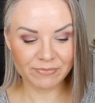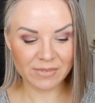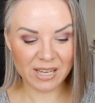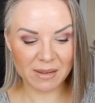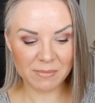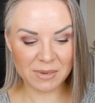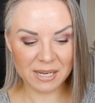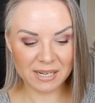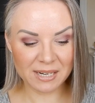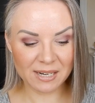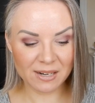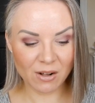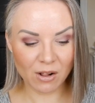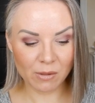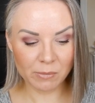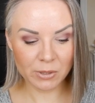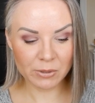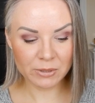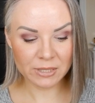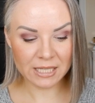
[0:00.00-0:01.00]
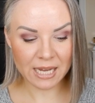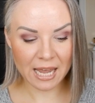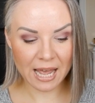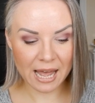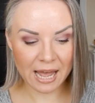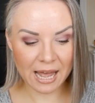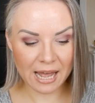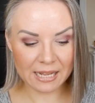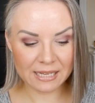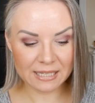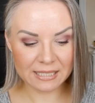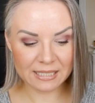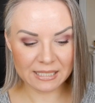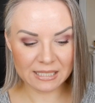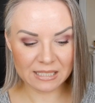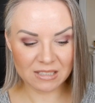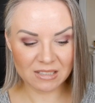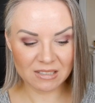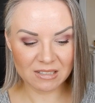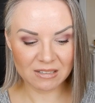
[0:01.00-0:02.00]
I mean, it almost
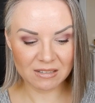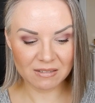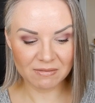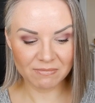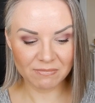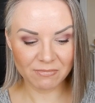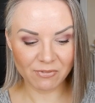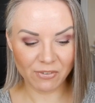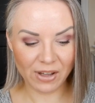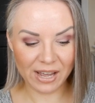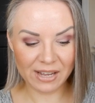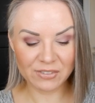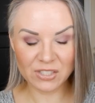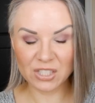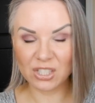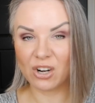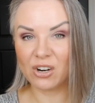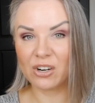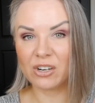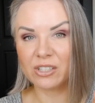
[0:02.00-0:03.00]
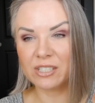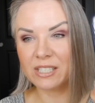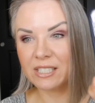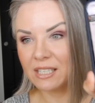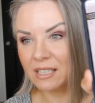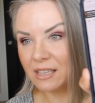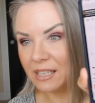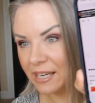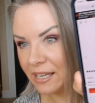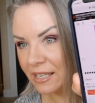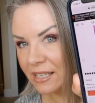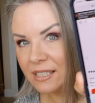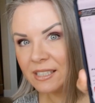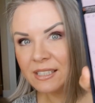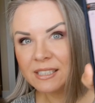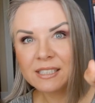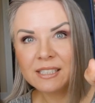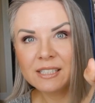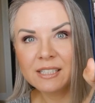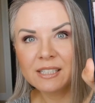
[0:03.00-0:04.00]
has five stars. Like,